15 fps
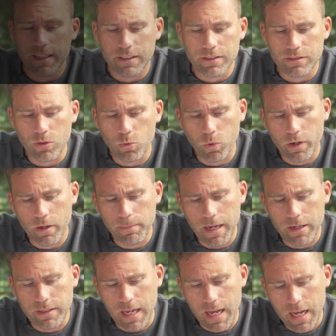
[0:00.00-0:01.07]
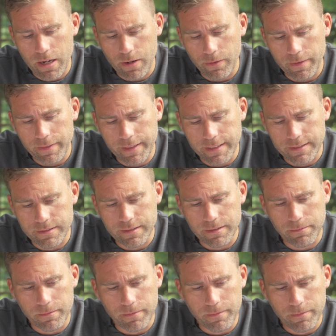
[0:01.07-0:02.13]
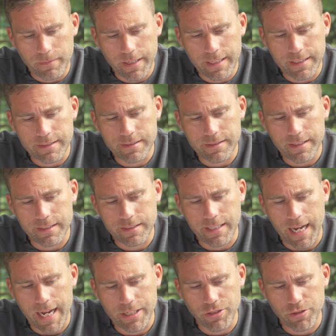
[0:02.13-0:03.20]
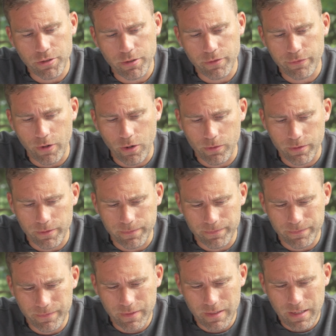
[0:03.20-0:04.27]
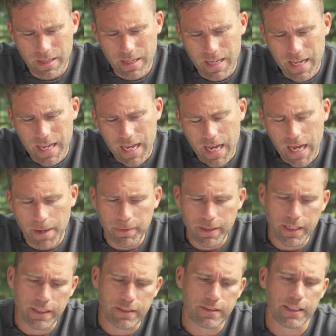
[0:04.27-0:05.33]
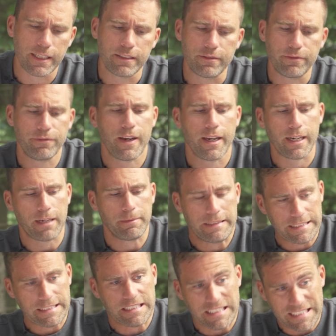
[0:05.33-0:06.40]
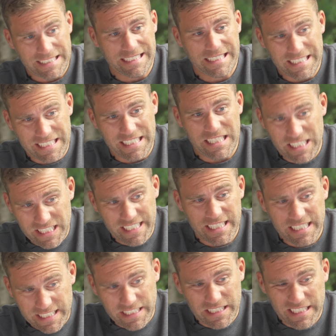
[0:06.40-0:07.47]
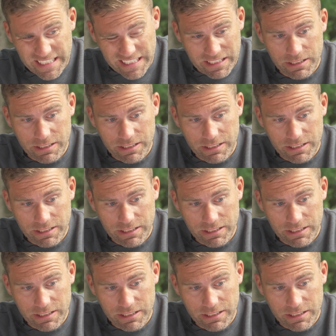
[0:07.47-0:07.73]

So what about how this is attached to the phone? I mean, it's fine. I mean, I can shake it like